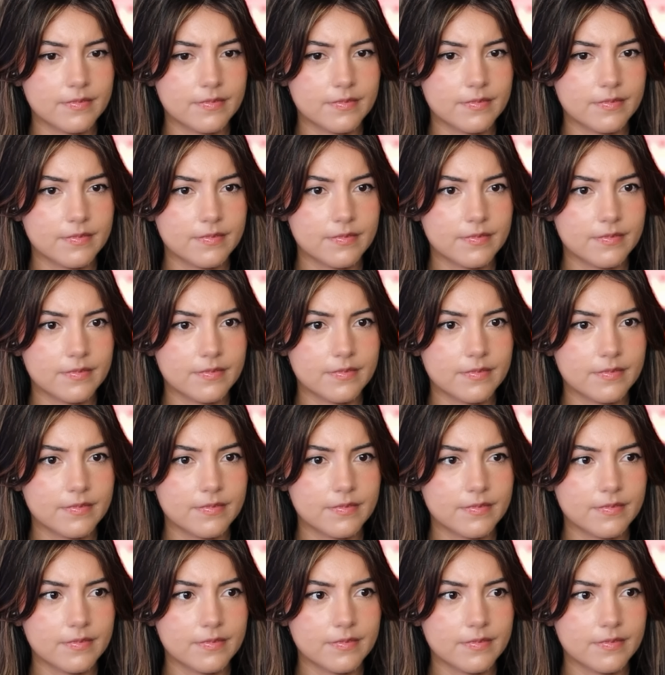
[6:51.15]
The two women
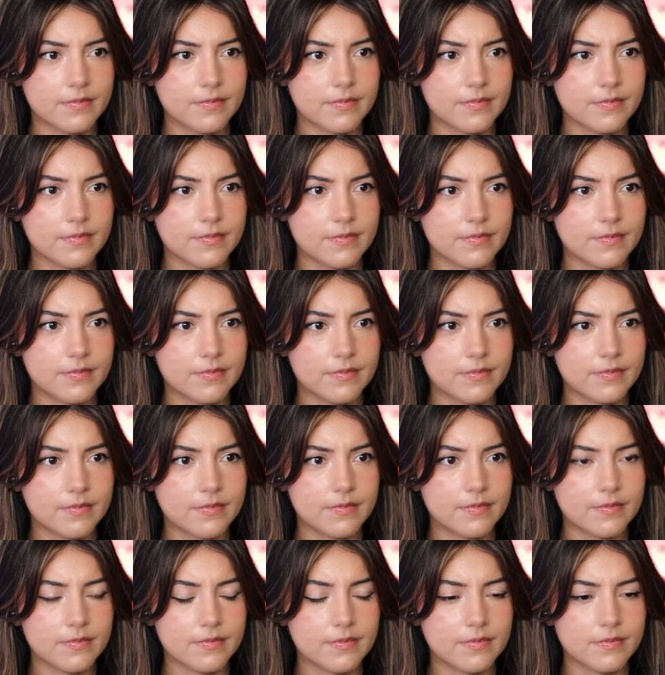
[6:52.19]
were stabbed from the front,
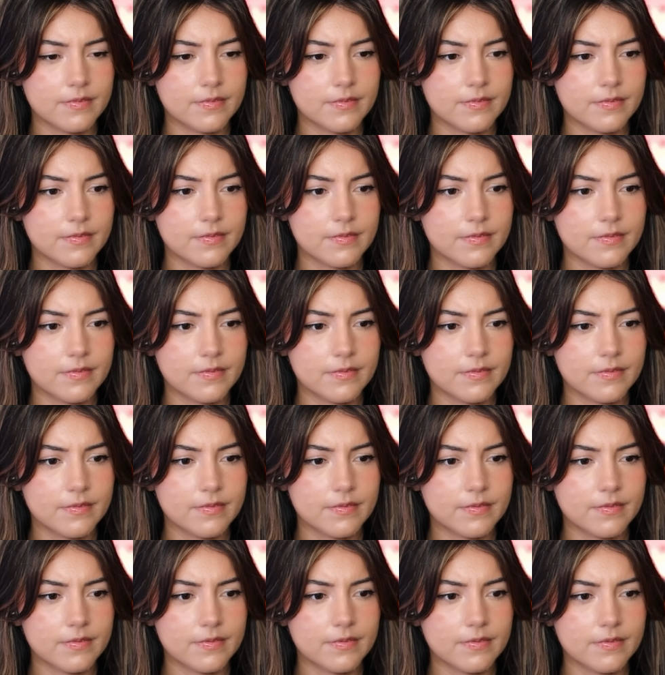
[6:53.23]
but John Tucker was
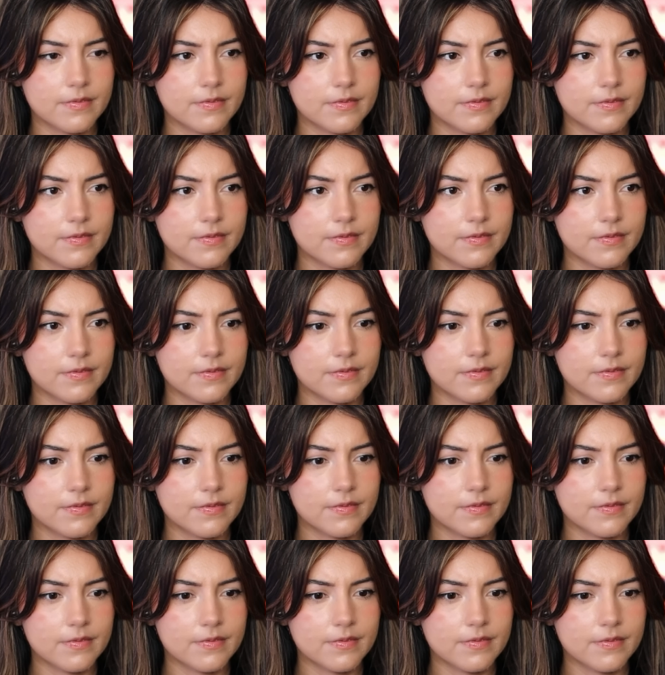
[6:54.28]
stabbed from behind. What
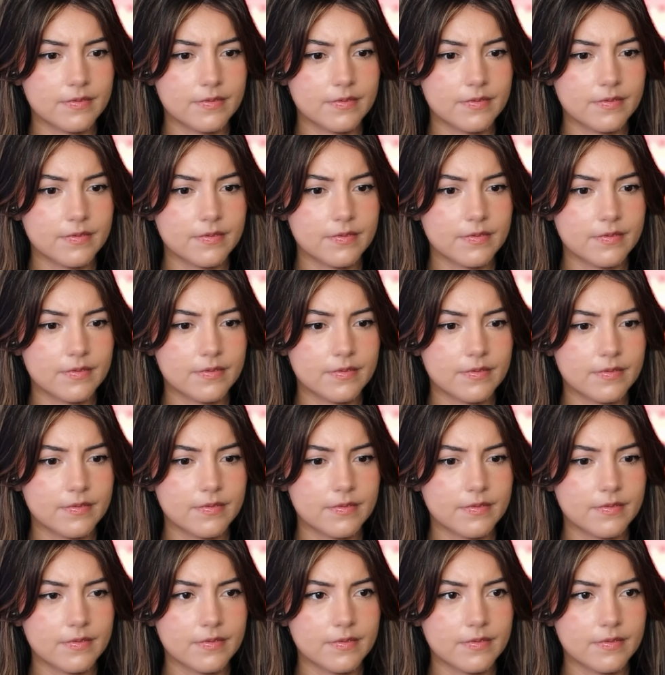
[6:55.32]
does that tell us about the killer?